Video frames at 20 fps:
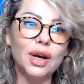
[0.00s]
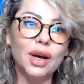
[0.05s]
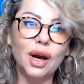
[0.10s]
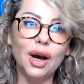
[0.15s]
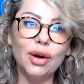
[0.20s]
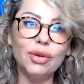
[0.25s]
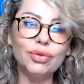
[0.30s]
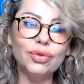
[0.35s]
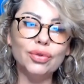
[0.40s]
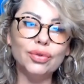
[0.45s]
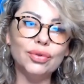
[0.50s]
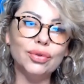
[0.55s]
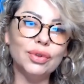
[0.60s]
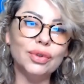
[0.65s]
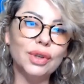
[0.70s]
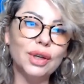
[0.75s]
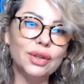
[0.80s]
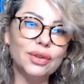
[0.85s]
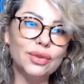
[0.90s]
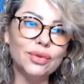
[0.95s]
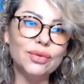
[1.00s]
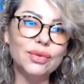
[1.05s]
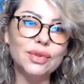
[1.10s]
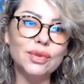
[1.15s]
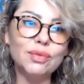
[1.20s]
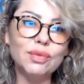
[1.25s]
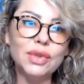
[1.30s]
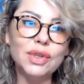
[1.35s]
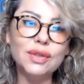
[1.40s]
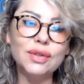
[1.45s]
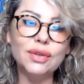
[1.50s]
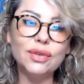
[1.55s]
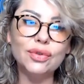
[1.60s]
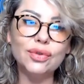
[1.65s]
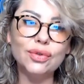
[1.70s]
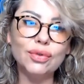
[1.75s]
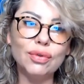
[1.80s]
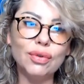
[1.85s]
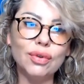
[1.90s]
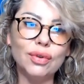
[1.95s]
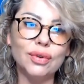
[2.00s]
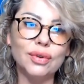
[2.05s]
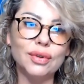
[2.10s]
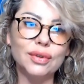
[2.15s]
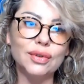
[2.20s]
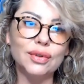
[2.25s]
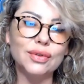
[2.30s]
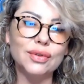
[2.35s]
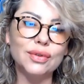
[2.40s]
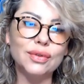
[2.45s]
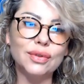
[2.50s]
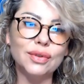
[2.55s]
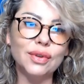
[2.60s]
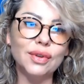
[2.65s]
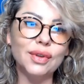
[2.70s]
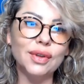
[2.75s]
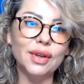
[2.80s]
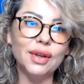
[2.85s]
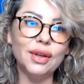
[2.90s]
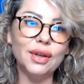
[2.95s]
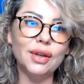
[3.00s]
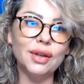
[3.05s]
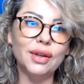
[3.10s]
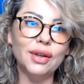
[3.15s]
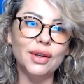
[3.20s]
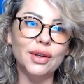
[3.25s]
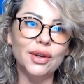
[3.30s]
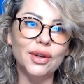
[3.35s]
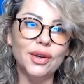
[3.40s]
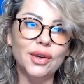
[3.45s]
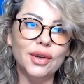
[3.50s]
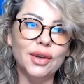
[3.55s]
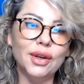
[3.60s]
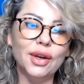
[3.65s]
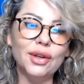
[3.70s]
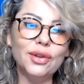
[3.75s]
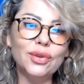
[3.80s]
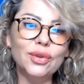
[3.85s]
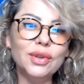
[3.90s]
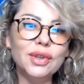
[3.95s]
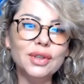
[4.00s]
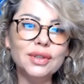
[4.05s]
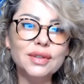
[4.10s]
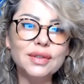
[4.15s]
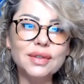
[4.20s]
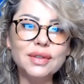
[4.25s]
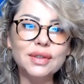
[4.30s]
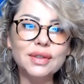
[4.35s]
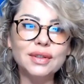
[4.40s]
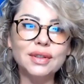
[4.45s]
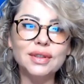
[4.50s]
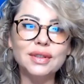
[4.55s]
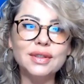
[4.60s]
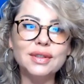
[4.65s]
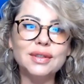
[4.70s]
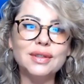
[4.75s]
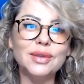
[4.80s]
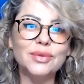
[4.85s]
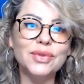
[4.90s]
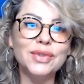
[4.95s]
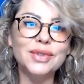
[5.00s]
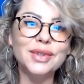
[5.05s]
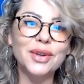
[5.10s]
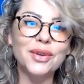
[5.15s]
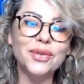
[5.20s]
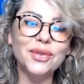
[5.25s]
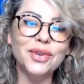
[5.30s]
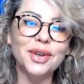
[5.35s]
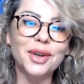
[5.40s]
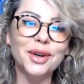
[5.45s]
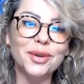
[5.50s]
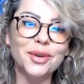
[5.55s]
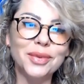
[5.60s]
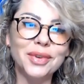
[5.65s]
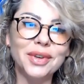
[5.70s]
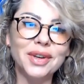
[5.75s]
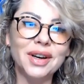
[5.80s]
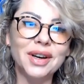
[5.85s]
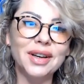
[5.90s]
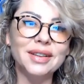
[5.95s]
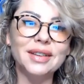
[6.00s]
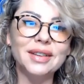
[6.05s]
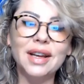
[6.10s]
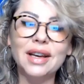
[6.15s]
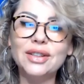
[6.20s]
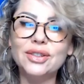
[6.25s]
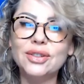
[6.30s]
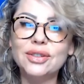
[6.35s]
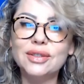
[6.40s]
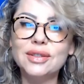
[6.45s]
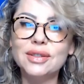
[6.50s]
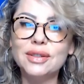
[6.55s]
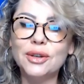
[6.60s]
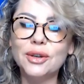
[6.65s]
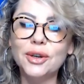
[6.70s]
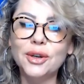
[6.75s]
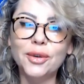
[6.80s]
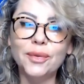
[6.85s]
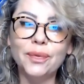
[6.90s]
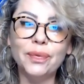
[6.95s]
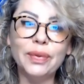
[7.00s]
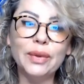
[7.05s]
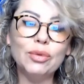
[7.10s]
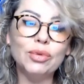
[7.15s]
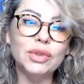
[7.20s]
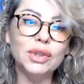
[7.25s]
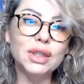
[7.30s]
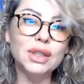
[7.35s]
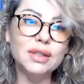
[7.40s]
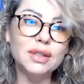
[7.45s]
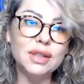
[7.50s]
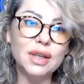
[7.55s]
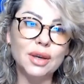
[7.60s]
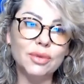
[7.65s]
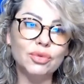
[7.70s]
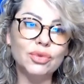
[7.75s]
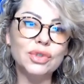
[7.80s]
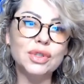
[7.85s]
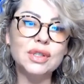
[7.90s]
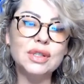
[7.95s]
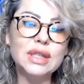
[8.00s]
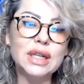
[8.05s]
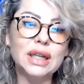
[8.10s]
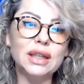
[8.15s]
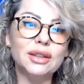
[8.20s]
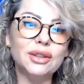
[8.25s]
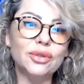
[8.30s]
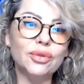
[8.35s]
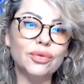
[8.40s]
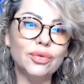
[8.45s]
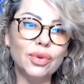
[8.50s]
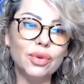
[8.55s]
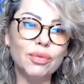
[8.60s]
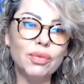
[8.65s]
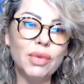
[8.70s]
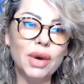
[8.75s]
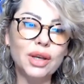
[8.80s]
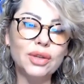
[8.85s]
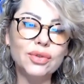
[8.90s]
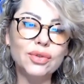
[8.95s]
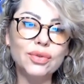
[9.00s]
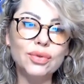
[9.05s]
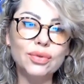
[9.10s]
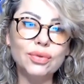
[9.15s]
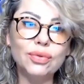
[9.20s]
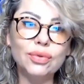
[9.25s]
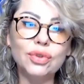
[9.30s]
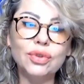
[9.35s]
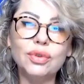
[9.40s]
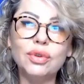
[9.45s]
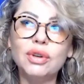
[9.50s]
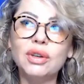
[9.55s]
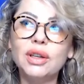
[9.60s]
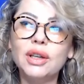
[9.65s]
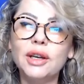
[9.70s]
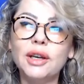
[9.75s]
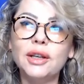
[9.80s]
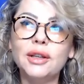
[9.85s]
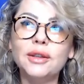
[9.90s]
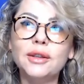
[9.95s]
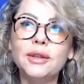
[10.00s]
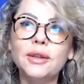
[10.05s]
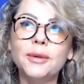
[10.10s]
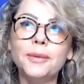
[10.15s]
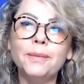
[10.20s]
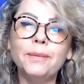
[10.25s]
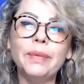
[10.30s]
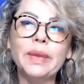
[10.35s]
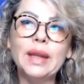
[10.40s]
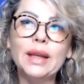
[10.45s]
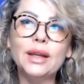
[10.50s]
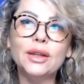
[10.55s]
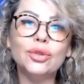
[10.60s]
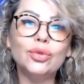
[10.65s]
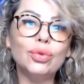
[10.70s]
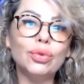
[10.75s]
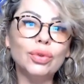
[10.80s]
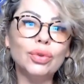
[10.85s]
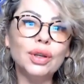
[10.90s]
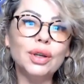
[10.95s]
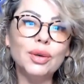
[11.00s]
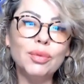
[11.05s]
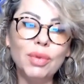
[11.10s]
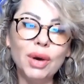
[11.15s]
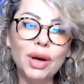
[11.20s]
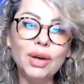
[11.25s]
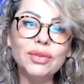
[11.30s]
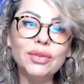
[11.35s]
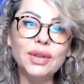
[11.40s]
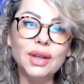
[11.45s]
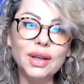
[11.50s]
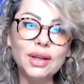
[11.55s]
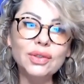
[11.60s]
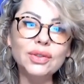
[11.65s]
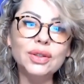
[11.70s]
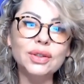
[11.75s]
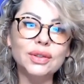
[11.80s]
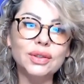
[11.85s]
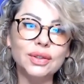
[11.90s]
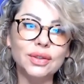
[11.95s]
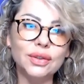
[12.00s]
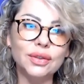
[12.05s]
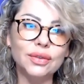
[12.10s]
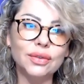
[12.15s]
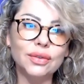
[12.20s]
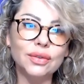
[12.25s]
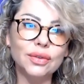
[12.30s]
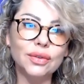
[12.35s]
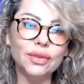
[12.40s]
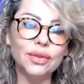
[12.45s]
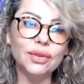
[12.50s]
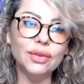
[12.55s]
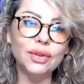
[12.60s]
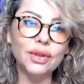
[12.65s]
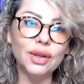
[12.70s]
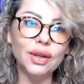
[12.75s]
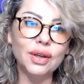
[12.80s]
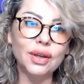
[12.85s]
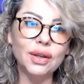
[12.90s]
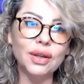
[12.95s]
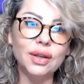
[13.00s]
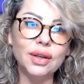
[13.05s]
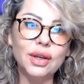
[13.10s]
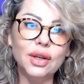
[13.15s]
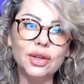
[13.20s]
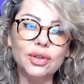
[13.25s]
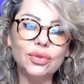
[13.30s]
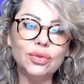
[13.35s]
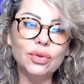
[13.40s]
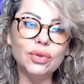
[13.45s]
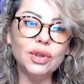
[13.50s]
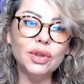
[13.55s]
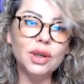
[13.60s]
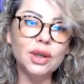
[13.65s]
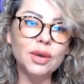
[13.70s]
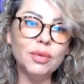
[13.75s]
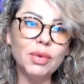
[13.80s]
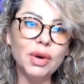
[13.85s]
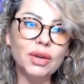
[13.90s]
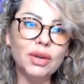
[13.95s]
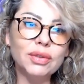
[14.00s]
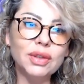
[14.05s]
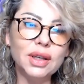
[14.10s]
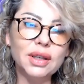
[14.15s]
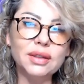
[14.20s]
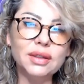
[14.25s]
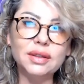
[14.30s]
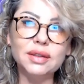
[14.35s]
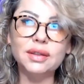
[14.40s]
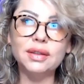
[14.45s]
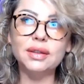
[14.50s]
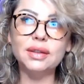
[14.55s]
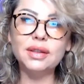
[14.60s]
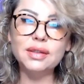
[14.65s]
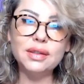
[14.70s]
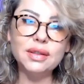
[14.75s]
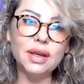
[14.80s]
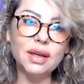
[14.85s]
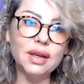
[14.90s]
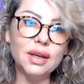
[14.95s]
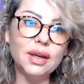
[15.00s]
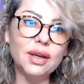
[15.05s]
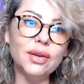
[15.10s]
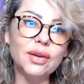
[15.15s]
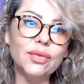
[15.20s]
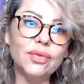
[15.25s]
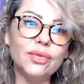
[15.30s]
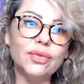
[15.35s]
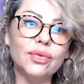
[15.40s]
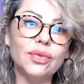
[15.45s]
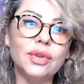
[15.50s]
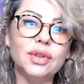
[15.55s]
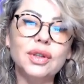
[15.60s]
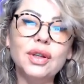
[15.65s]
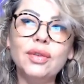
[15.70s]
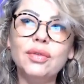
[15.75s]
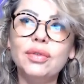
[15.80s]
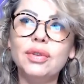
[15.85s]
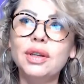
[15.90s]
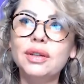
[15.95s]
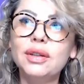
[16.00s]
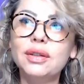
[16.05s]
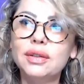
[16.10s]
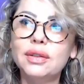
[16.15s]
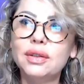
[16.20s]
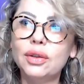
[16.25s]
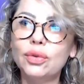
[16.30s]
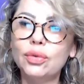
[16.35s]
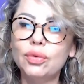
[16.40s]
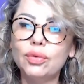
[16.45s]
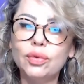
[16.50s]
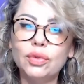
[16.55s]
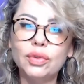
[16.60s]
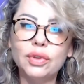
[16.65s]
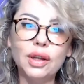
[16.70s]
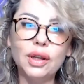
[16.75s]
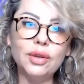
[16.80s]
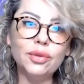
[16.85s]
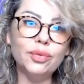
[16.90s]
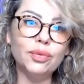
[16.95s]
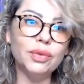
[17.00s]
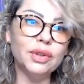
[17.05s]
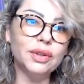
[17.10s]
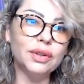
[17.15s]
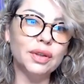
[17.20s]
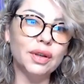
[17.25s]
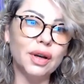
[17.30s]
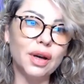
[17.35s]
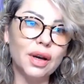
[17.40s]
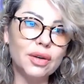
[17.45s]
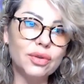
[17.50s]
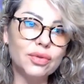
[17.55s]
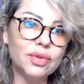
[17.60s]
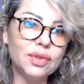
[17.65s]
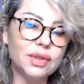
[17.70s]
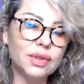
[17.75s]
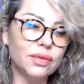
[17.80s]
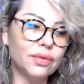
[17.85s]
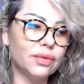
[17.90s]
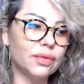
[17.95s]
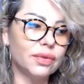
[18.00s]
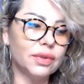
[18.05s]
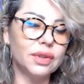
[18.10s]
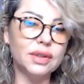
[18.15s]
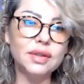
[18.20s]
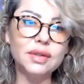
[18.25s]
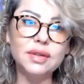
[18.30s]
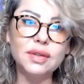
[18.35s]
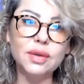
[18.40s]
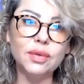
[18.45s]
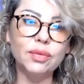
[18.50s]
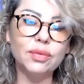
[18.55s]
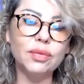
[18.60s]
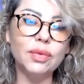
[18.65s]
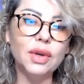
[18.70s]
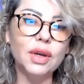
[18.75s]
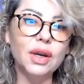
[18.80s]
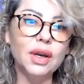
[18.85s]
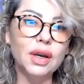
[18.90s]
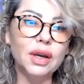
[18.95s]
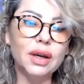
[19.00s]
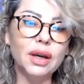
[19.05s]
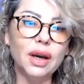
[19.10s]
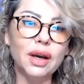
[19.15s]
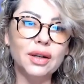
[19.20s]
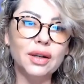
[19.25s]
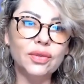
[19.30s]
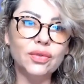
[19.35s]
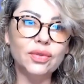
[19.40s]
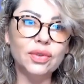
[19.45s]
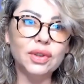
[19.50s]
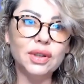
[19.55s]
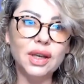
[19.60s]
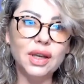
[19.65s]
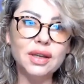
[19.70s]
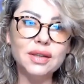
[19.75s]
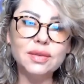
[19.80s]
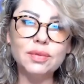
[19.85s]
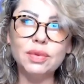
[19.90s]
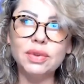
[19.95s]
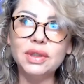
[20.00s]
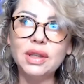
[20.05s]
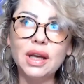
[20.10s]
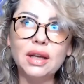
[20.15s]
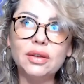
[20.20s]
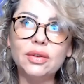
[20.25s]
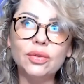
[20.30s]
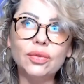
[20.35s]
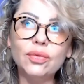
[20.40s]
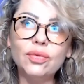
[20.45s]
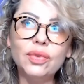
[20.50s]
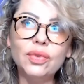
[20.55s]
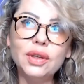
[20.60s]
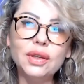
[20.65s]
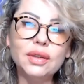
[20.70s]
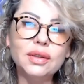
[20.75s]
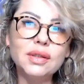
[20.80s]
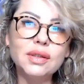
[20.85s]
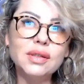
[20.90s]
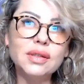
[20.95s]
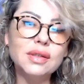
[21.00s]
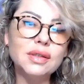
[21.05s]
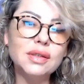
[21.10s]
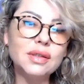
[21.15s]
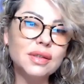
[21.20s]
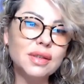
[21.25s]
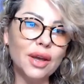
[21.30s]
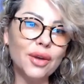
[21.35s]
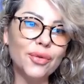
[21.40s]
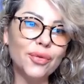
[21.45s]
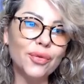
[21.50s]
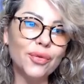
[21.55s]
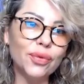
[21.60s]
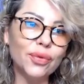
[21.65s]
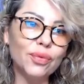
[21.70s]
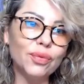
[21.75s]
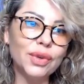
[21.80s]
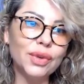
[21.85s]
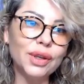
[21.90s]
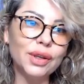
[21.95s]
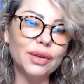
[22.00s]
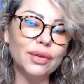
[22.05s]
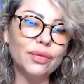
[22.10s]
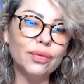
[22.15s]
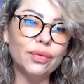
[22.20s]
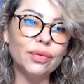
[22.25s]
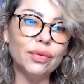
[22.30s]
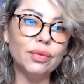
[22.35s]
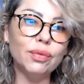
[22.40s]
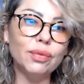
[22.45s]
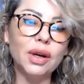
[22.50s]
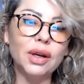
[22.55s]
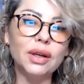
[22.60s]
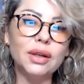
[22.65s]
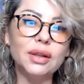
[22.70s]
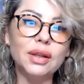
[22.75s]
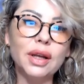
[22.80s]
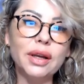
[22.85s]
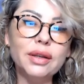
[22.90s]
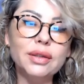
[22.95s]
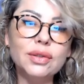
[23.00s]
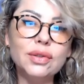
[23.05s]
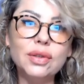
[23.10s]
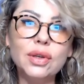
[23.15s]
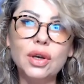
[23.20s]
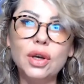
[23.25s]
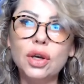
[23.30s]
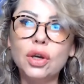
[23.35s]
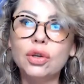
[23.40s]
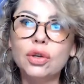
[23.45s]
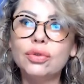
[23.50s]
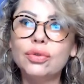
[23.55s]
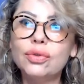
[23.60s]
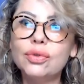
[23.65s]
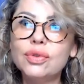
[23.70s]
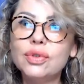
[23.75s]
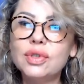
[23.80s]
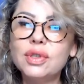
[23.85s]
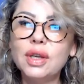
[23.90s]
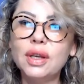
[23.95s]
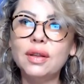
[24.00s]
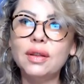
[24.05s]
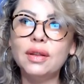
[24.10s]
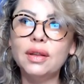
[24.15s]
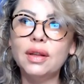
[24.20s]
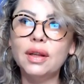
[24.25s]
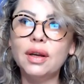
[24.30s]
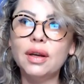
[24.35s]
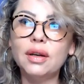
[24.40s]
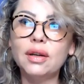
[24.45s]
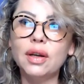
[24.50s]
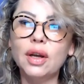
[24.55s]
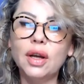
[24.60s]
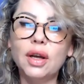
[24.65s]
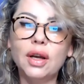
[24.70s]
how to create those amazing shots. Okay, and you can see there is some stuff here behind. I just want to say I'm translating from my studio and talking about editing. Okay, talking about editing. Yes, I have another editor who will help me in the house if there is some kind of a case, but I don't think this is safe for me and for my clients to send their